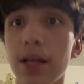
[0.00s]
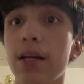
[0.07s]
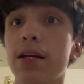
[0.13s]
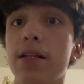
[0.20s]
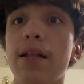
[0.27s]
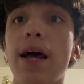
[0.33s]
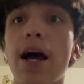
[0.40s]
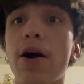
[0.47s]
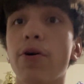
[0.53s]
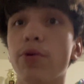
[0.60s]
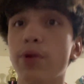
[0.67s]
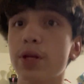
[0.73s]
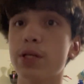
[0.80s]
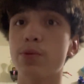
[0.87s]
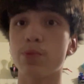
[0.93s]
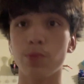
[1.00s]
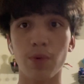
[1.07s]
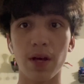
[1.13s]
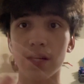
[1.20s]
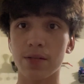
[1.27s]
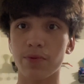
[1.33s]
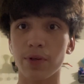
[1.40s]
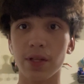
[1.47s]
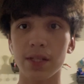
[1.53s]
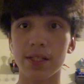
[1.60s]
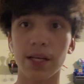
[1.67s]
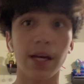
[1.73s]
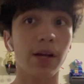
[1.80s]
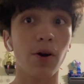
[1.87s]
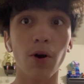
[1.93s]
Now, this isn't
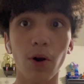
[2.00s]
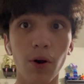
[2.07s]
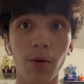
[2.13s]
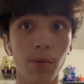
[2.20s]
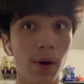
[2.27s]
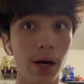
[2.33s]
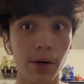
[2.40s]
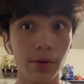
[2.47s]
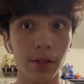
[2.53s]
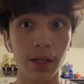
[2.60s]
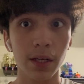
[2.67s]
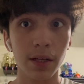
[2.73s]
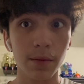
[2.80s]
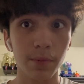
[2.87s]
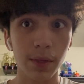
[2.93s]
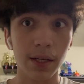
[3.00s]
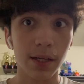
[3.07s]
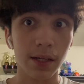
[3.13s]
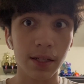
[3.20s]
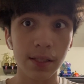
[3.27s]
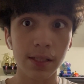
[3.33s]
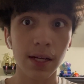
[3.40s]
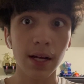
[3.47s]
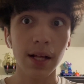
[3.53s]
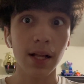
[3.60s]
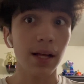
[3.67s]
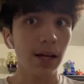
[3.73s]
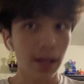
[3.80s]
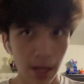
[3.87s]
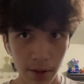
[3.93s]
realistic at all, I don't think, because
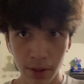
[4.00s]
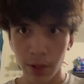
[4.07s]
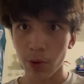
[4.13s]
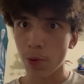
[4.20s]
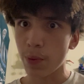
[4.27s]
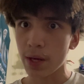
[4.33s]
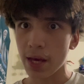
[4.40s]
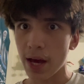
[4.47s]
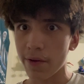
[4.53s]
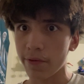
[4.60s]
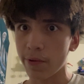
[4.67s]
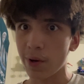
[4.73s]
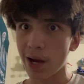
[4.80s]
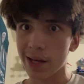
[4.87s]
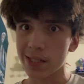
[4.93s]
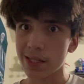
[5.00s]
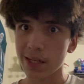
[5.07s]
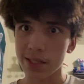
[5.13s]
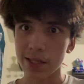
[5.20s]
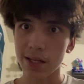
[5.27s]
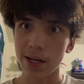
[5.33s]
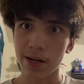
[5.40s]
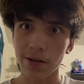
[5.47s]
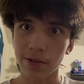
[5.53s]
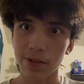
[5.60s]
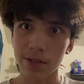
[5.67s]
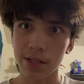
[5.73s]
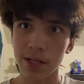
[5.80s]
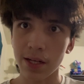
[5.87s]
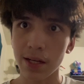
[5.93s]
I don't think we'll have 60
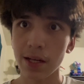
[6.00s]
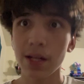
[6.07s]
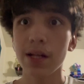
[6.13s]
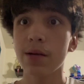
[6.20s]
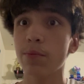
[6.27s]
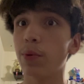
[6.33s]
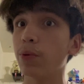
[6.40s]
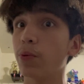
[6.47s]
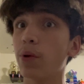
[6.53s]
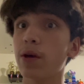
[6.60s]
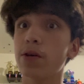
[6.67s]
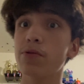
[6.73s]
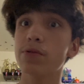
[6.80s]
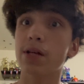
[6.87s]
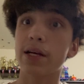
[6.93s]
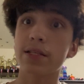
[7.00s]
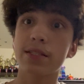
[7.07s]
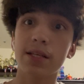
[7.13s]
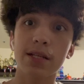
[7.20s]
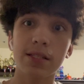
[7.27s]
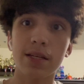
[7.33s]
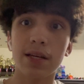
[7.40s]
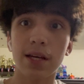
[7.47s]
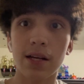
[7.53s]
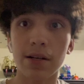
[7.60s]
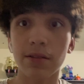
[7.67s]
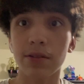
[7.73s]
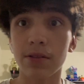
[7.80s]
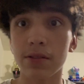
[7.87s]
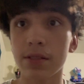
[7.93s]
characters in it, but they use like 60
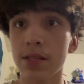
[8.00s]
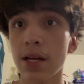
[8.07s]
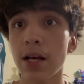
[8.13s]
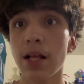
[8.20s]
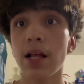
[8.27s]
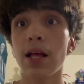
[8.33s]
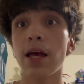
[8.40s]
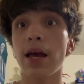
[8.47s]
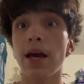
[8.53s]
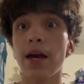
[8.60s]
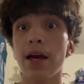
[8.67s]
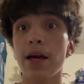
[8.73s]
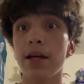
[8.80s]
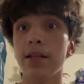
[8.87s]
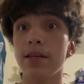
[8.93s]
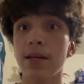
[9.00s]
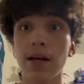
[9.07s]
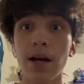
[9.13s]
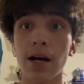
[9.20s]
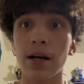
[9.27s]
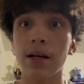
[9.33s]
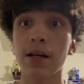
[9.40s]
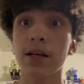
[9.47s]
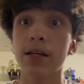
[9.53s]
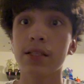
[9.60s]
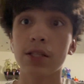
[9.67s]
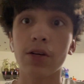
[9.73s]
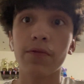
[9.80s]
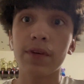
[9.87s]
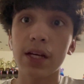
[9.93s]
characters. And yeah,
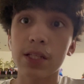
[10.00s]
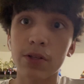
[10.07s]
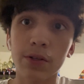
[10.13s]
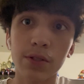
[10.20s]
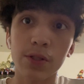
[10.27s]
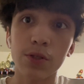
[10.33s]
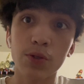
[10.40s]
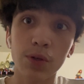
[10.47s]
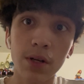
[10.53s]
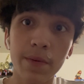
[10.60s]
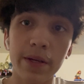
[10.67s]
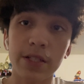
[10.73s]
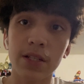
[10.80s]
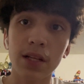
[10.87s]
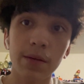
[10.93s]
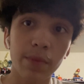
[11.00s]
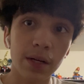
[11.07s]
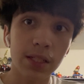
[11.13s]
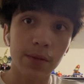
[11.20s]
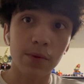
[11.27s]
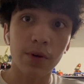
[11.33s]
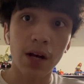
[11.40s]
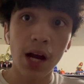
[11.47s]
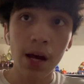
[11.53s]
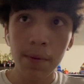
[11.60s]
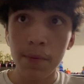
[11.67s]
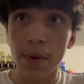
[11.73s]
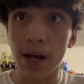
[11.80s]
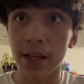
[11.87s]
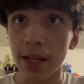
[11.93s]
so if you guys going to enjoy, make sure to like, button,
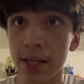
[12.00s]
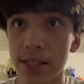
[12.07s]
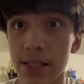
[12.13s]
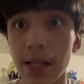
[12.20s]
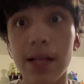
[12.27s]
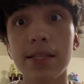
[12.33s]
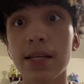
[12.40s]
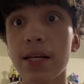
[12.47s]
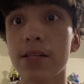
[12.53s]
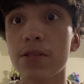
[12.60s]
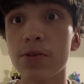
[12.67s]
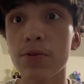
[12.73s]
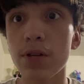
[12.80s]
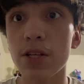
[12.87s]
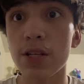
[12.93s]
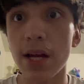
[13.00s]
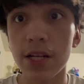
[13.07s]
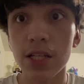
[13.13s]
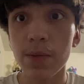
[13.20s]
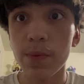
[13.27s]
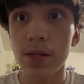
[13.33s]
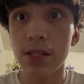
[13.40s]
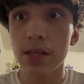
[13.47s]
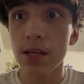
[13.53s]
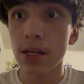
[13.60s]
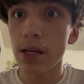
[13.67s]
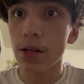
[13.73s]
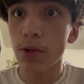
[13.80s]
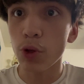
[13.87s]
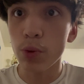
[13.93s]
subscribe, and let's get into the
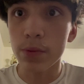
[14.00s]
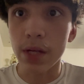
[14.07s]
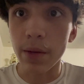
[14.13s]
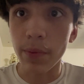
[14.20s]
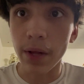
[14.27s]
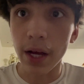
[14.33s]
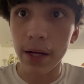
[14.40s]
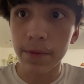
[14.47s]
ChatGPT Doomsday plot.